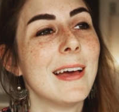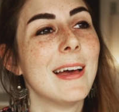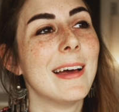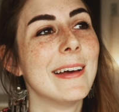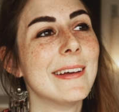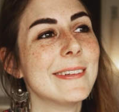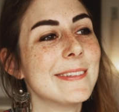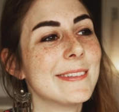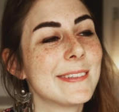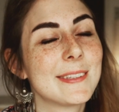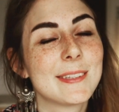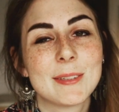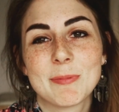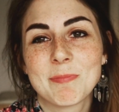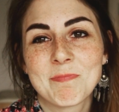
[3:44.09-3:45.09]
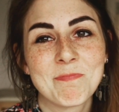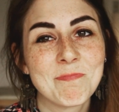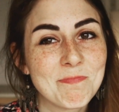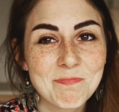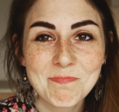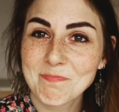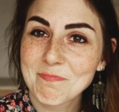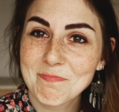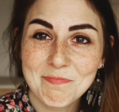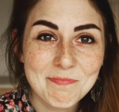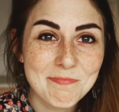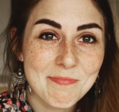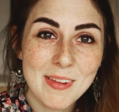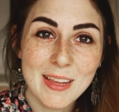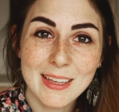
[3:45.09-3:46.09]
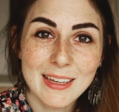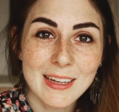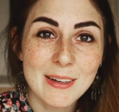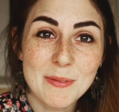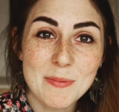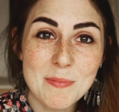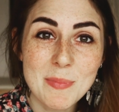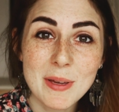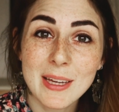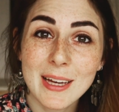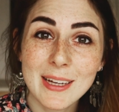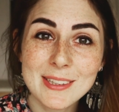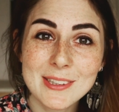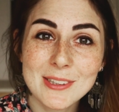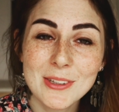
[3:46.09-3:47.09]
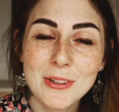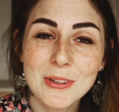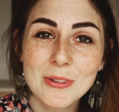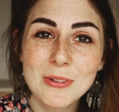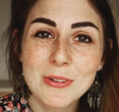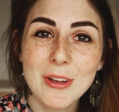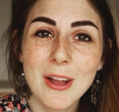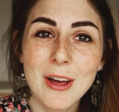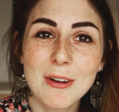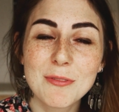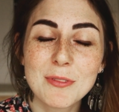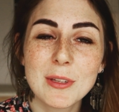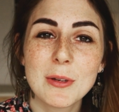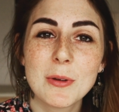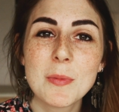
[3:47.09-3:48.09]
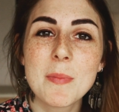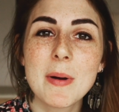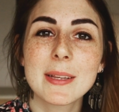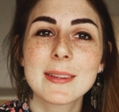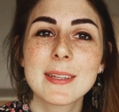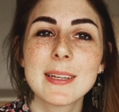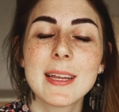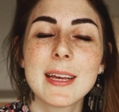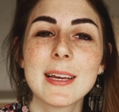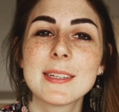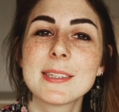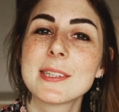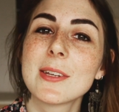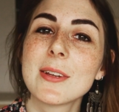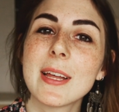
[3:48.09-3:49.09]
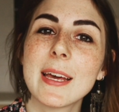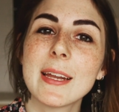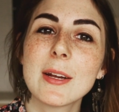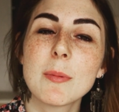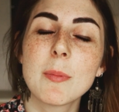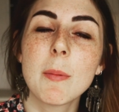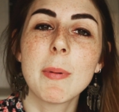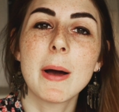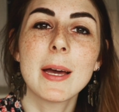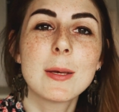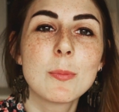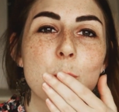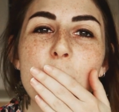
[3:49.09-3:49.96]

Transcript: And yeah, big hugs to you, love you, matane, see you later, bye bye.